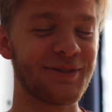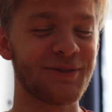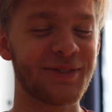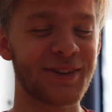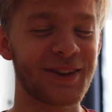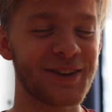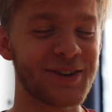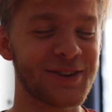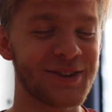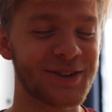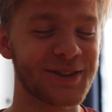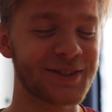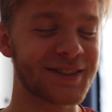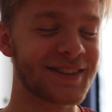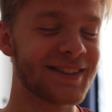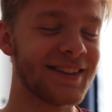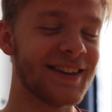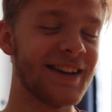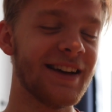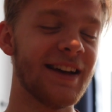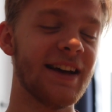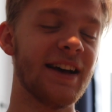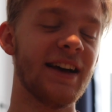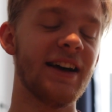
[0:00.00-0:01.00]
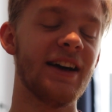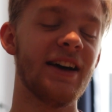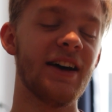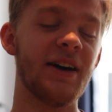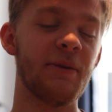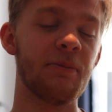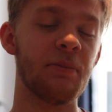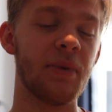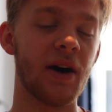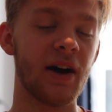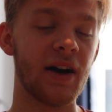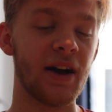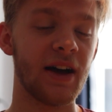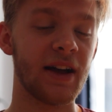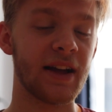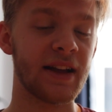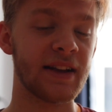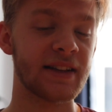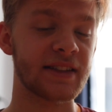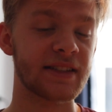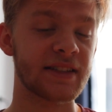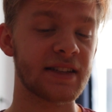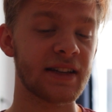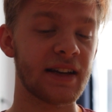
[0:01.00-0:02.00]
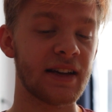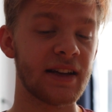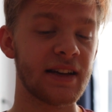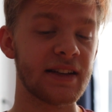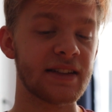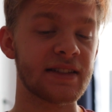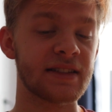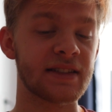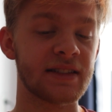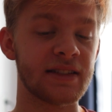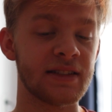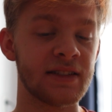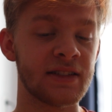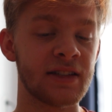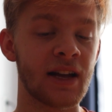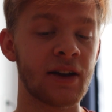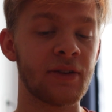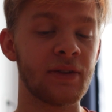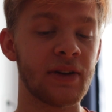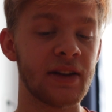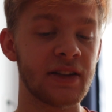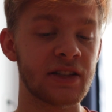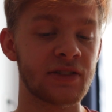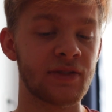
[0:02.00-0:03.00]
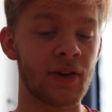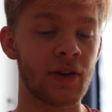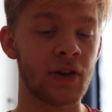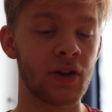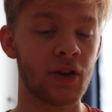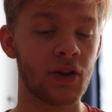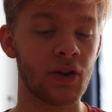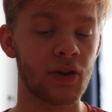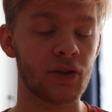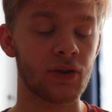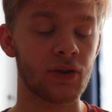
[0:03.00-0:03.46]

Except for yours. But it's generally it's very